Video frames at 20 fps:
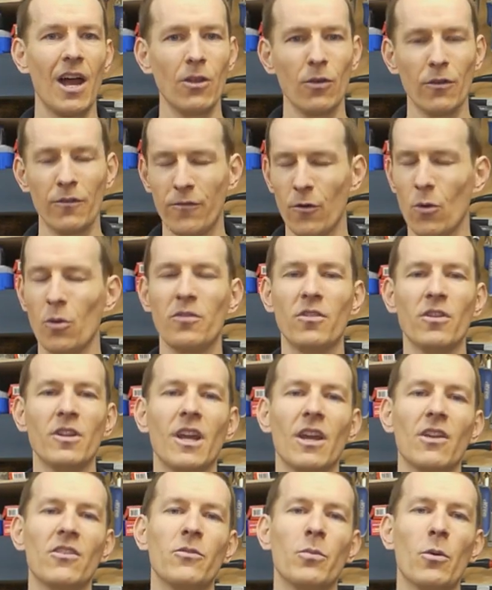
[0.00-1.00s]
I look forward to the
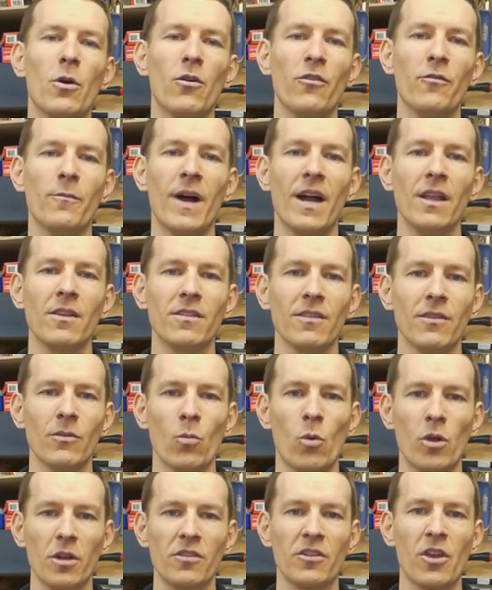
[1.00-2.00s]
next 12 months
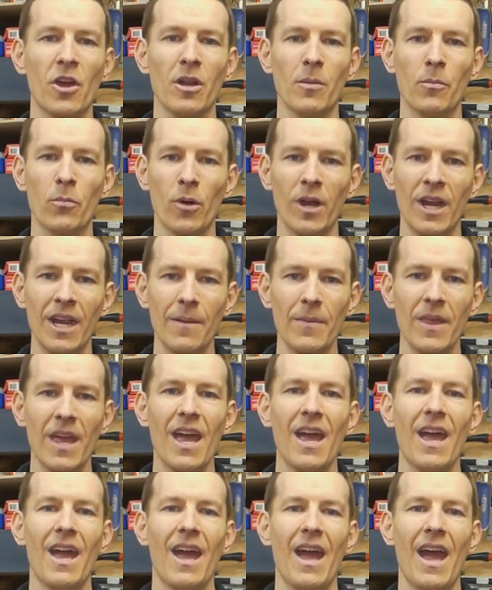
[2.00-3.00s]
and what it's going to bring,
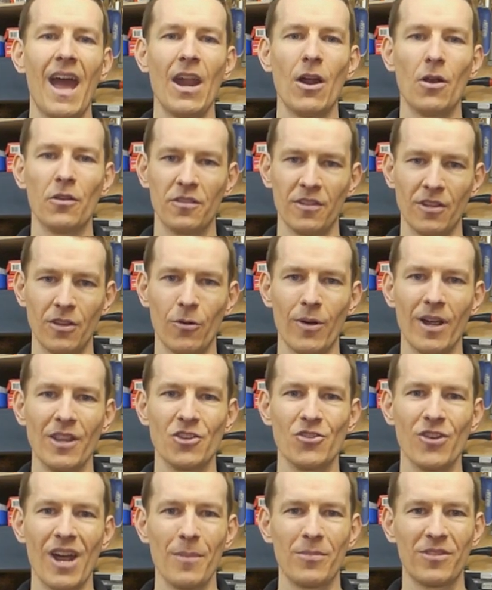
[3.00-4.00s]
and I'll see you around
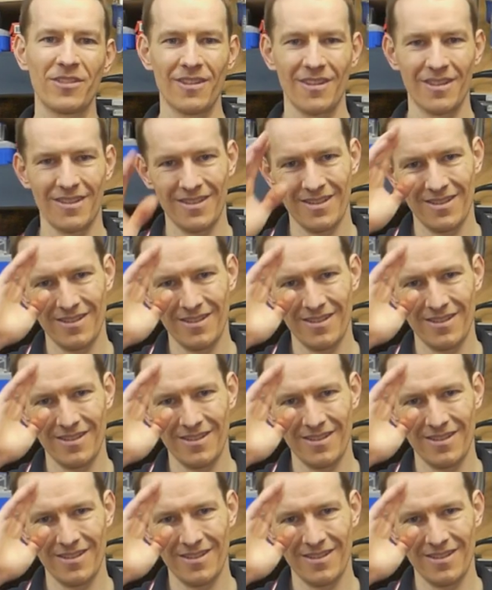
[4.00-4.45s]
the traps.